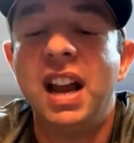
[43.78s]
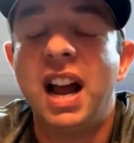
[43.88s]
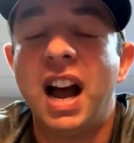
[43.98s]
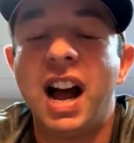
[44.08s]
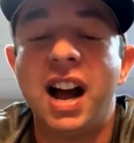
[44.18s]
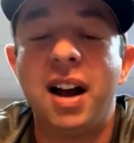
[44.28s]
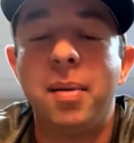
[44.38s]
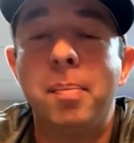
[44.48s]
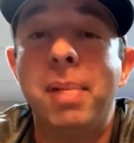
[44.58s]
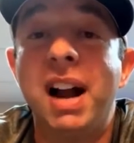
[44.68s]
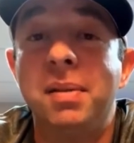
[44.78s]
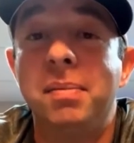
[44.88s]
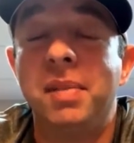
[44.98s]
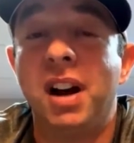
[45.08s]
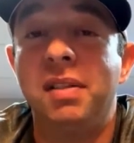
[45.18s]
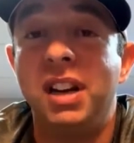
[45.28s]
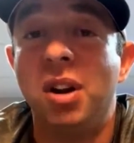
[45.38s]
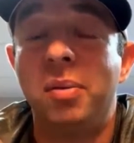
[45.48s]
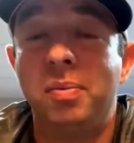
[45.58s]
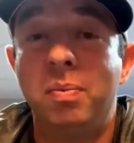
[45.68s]
But you
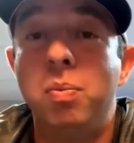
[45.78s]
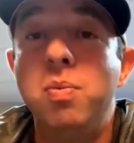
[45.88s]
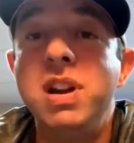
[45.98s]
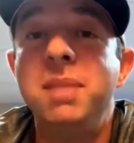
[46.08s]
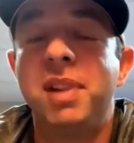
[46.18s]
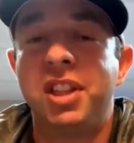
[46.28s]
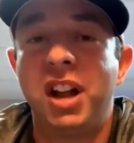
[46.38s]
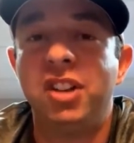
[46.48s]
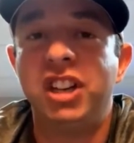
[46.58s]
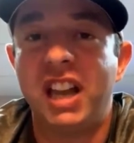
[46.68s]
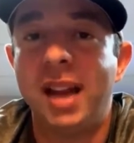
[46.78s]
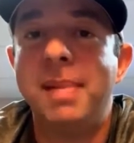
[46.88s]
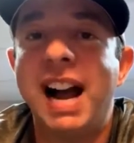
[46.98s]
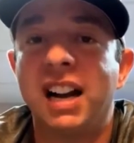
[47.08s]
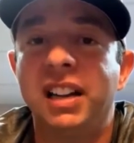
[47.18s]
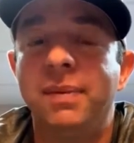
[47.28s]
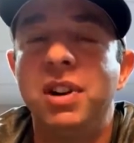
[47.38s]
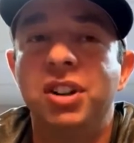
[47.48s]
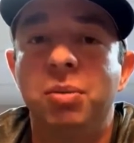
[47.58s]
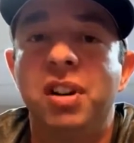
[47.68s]
know, pathology came back and lymph
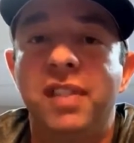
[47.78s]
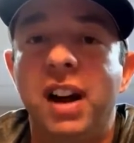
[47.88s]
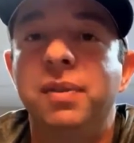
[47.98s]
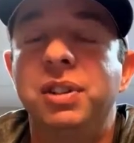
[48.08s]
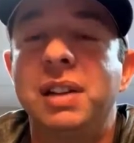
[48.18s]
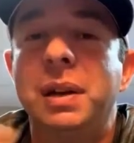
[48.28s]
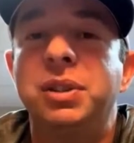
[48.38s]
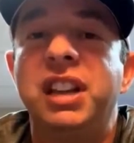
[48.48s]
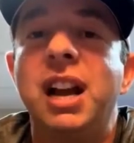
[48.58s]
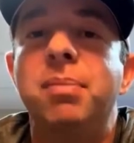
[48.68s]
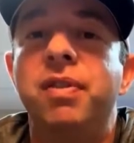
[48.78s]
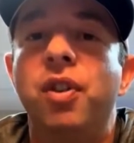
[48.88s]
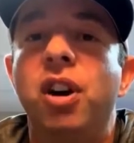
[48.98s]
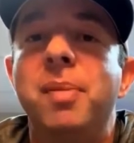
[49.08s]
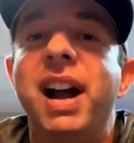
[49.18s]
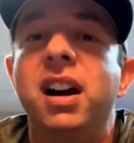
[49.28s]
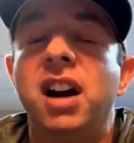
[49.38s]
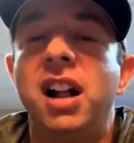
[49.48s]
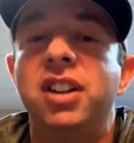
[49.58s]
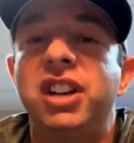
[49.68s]
nodes were involved. So as I was saying before, my
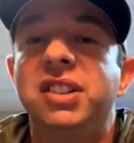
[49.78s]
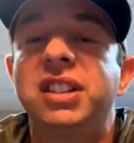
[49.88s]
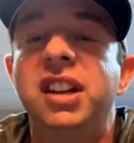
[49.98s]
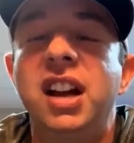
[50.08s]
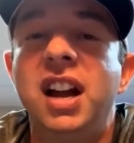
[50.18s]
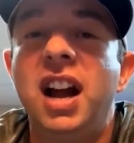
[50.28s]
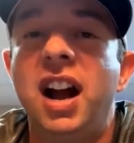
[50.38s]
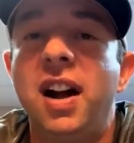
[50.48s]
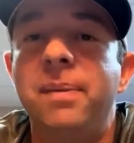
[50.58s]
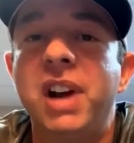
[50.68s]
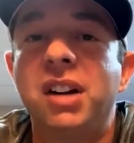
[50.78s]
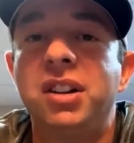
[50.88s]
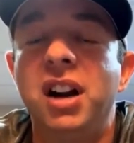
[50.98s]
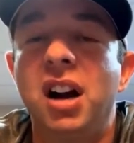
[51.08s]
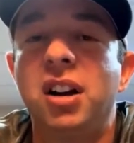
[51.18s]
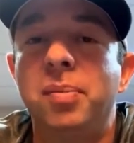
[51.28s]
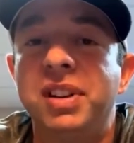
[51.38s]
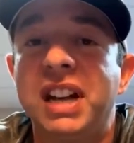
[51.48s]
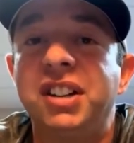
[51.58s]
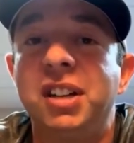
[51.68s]
oncologist, Dr. Yonker,
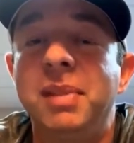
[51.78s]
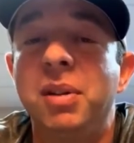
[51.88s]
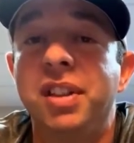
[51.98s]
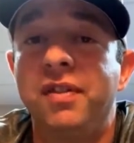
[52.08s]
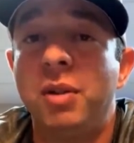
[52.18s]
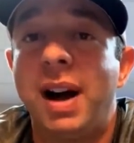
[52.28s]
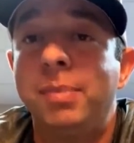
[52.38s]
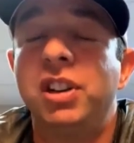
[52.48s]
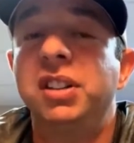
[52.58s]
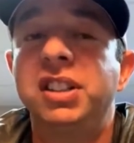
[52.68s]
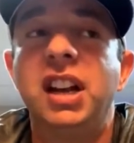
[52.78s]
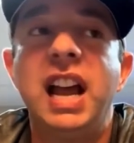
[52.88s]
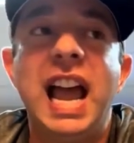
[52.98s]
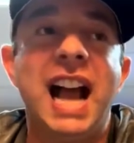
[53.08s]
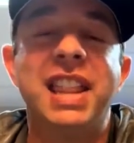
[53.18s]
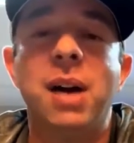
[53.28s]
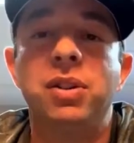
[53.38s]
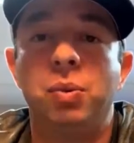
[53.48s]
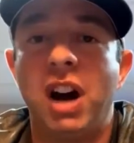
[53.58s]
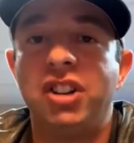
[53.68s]
presented me with a few options, and that was
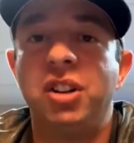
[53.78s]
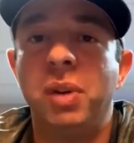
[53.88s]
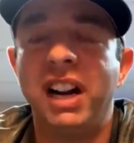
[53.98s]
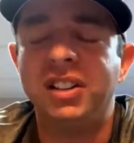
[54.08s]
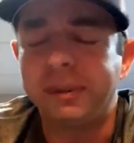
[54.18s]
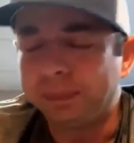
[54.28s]
watch and wait,